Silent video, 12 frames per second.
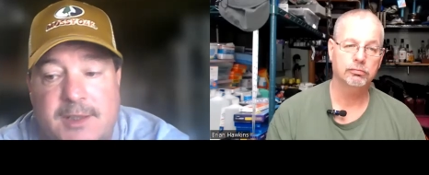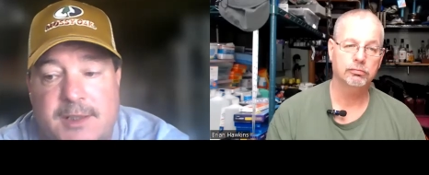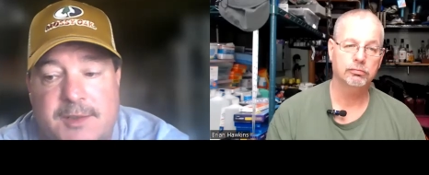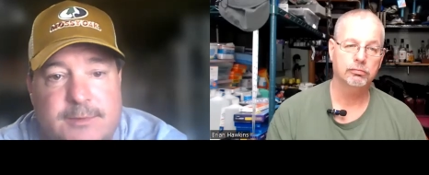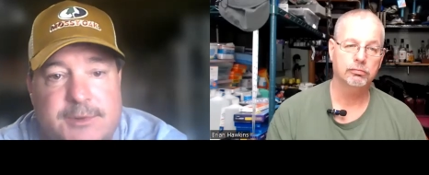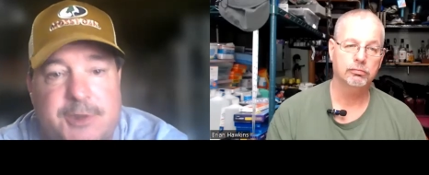
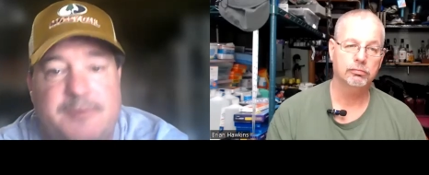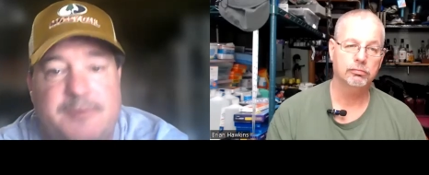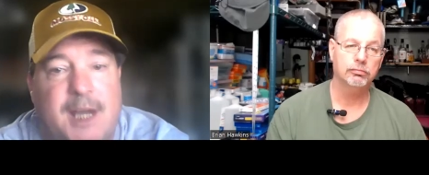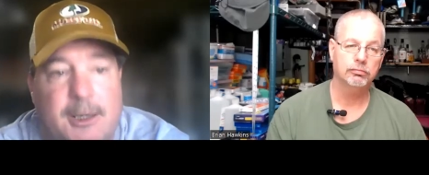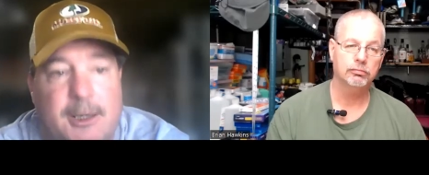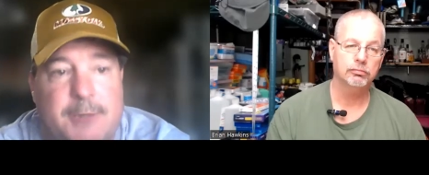Speaker 1: is two
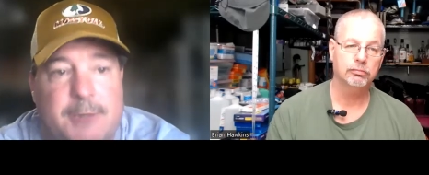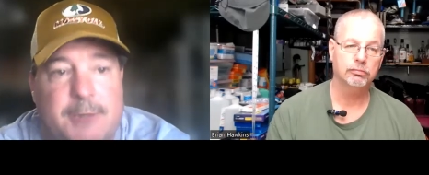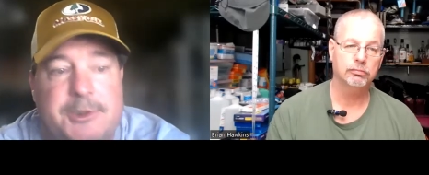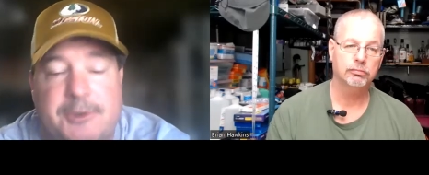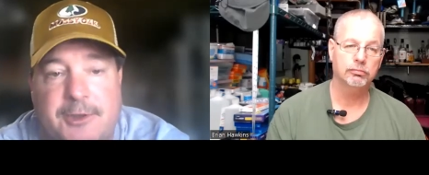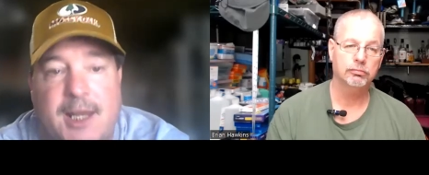fire
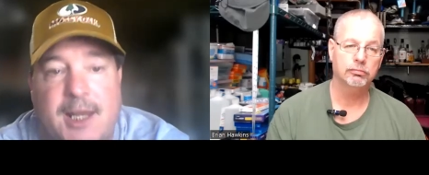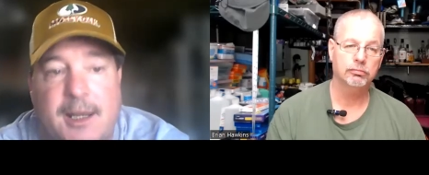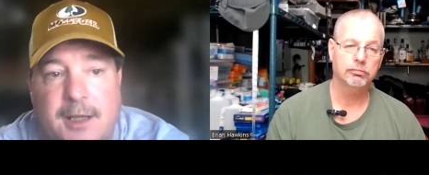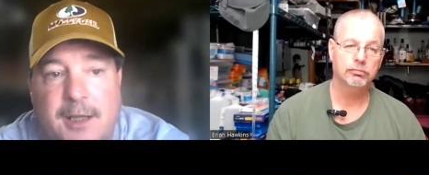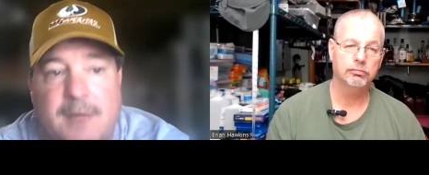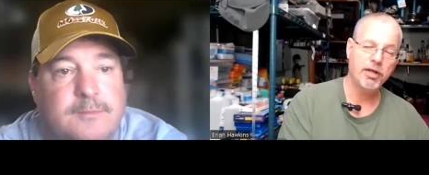extinguishers are not
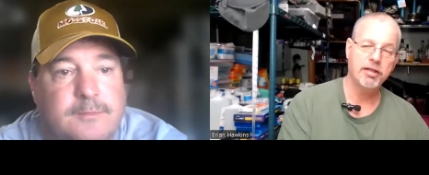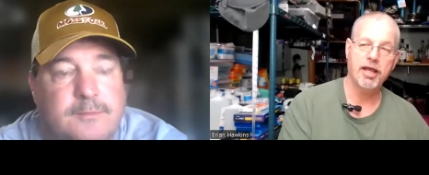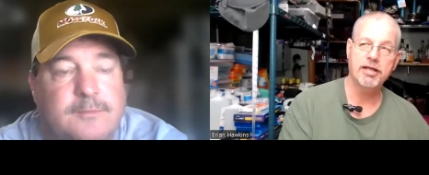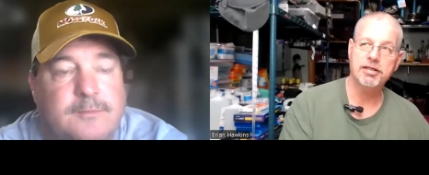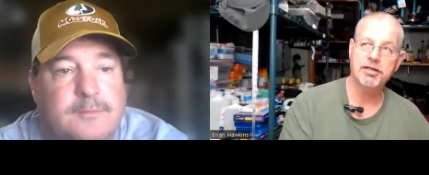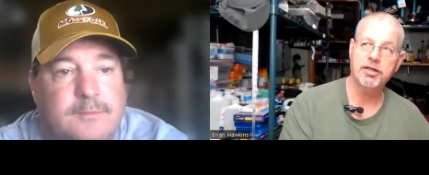enough.
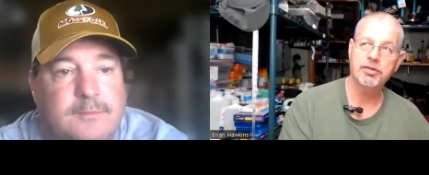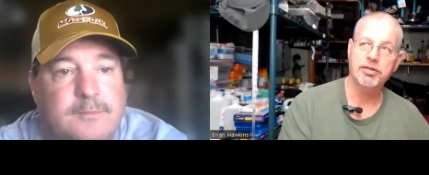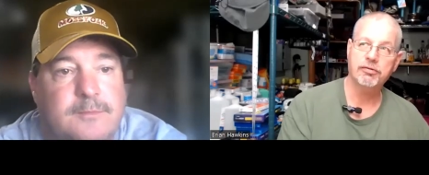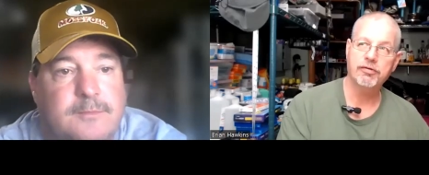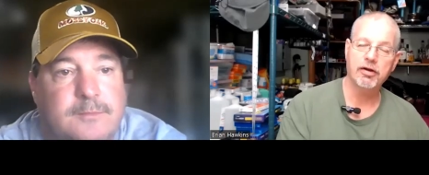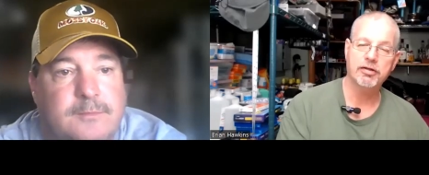
Speaker 2: Anybody that
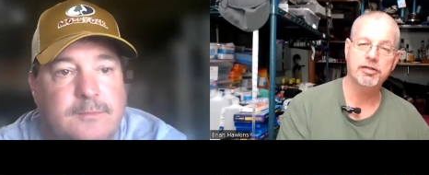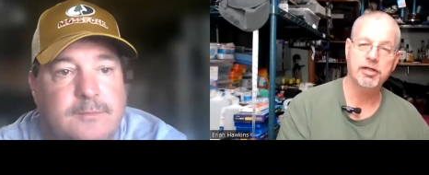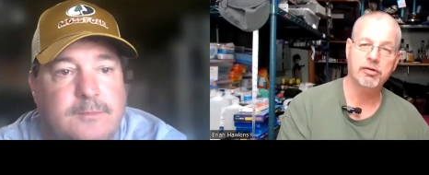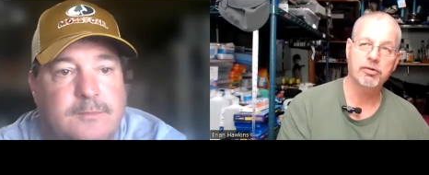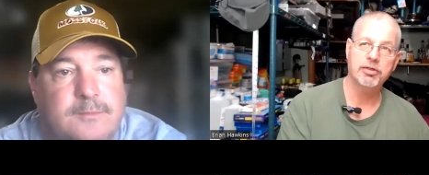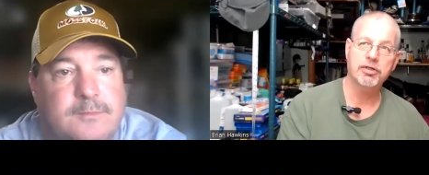hasn't used a
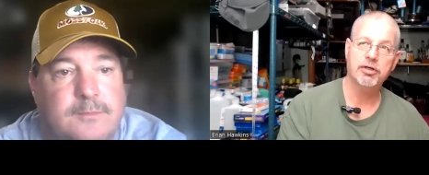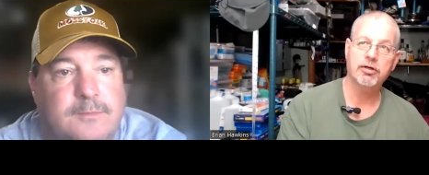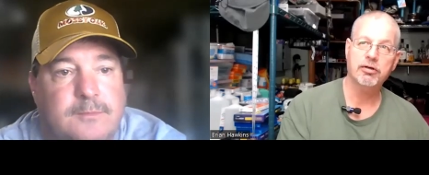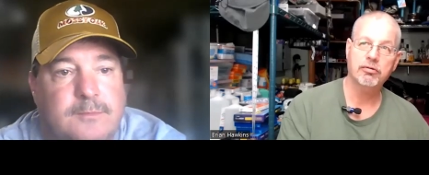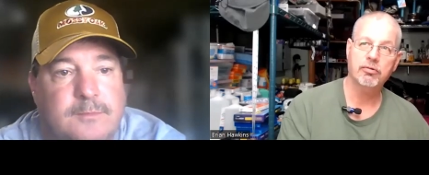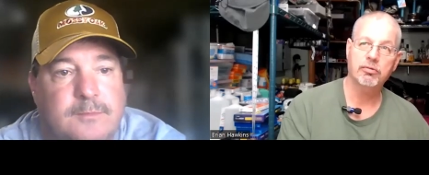fire
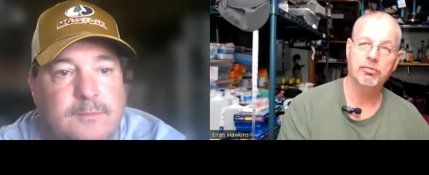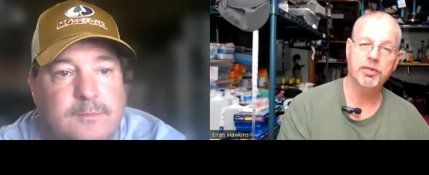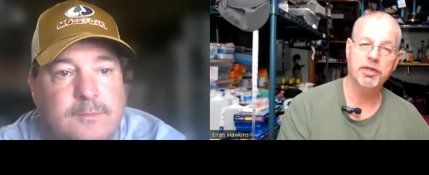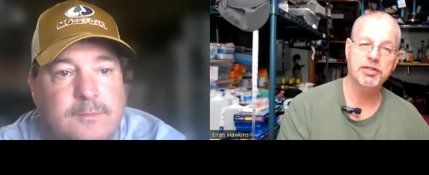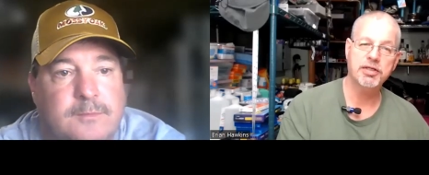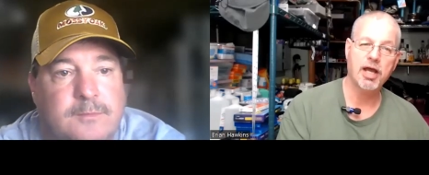extinguisher
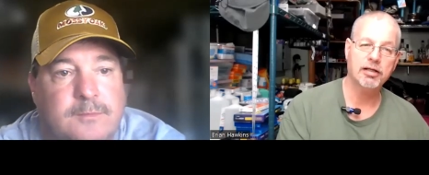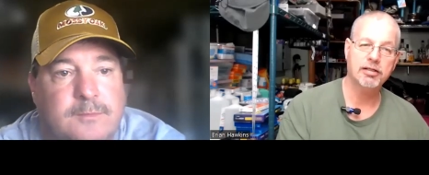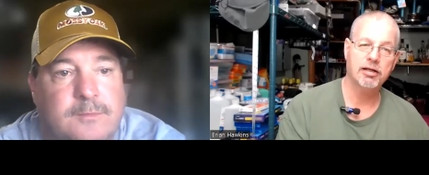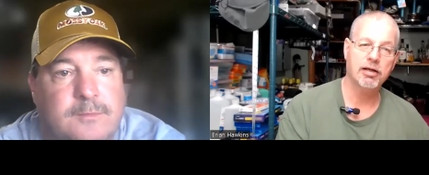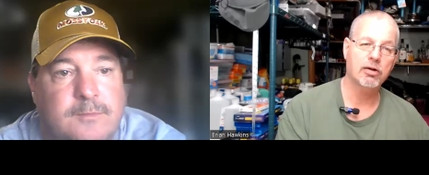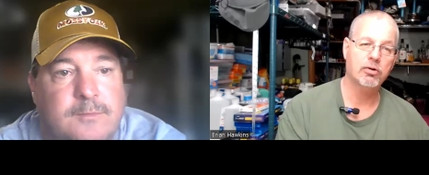be
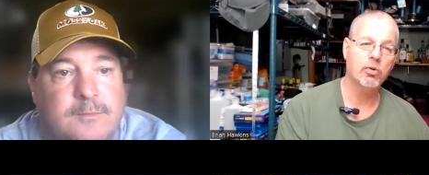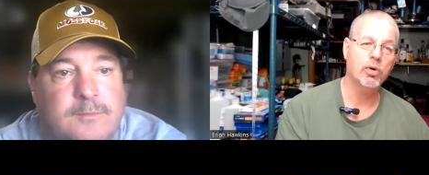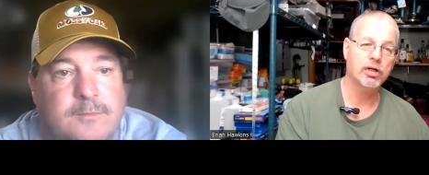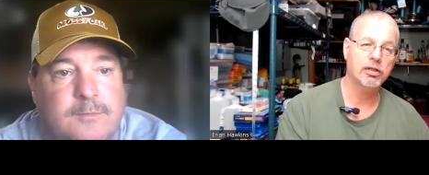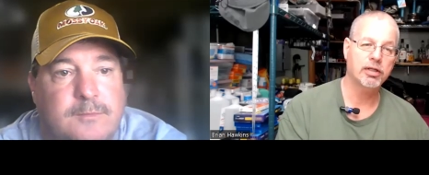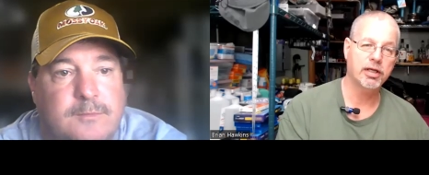shocked at
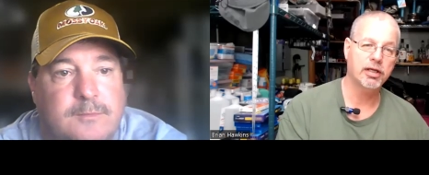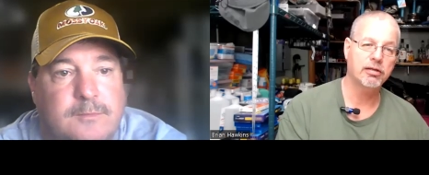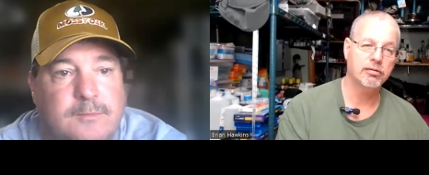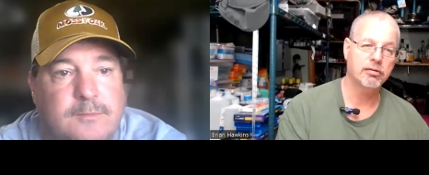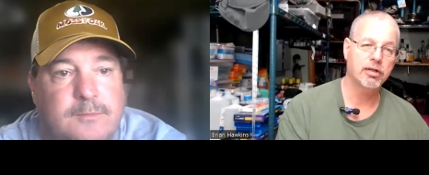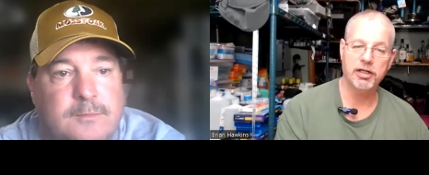how
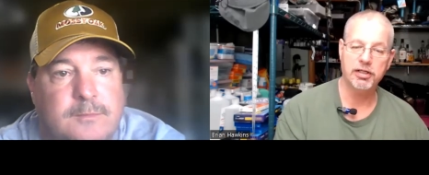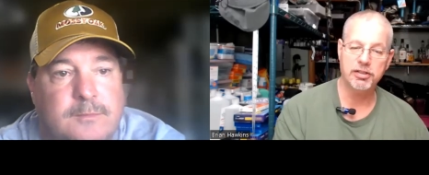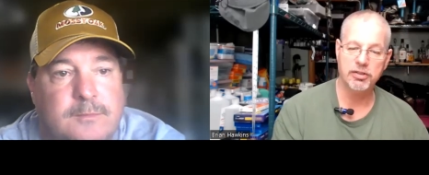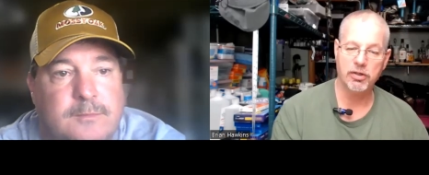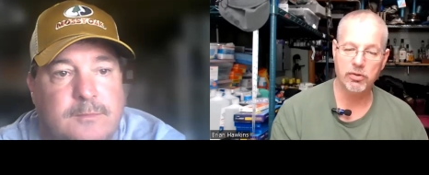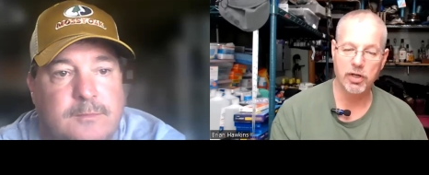quickly it
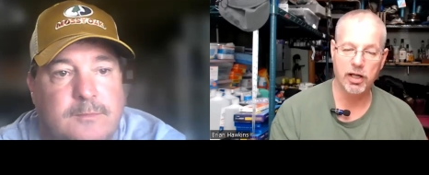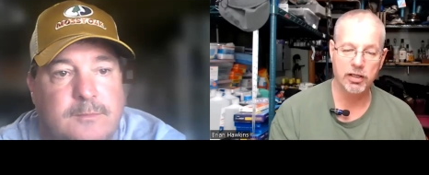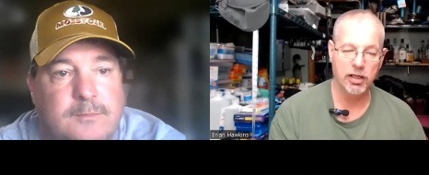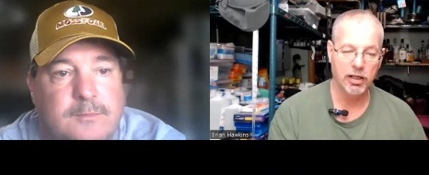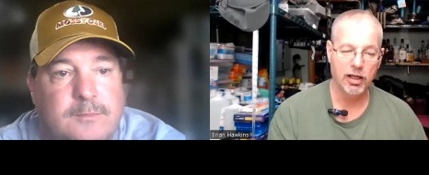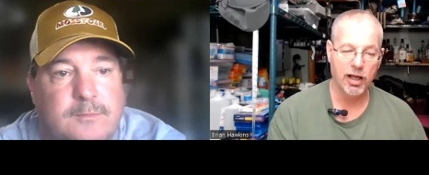pleaded.
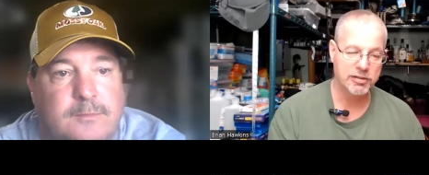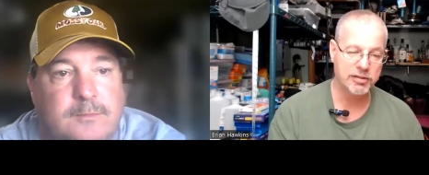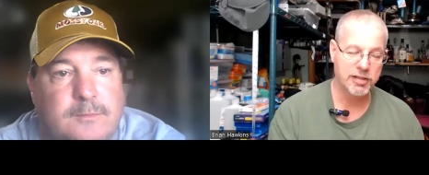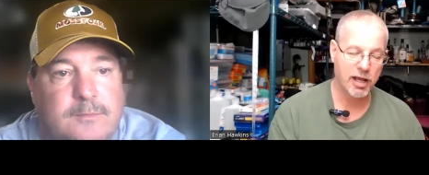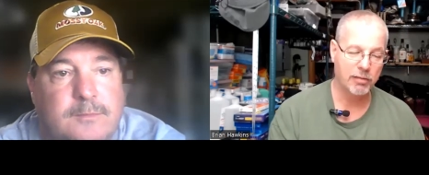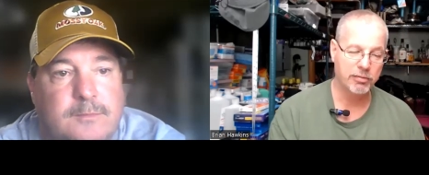So I, I
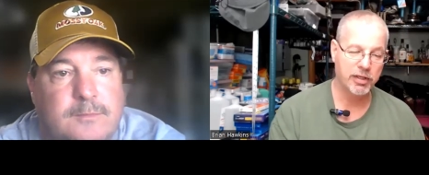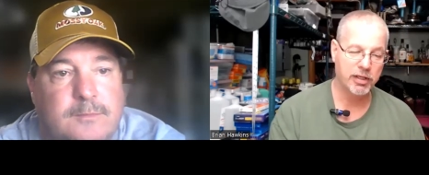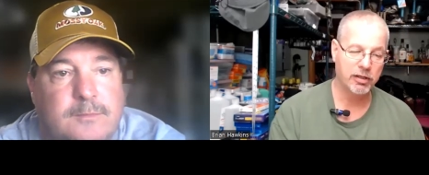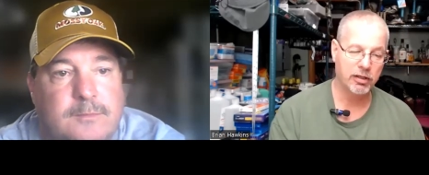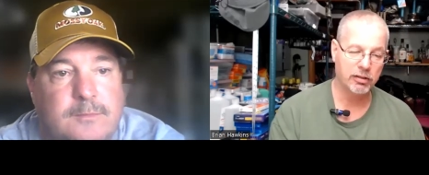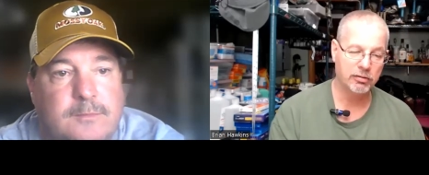had
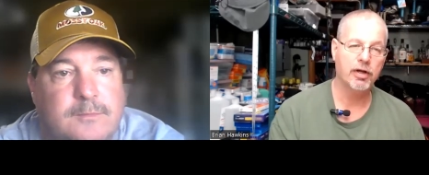stopped at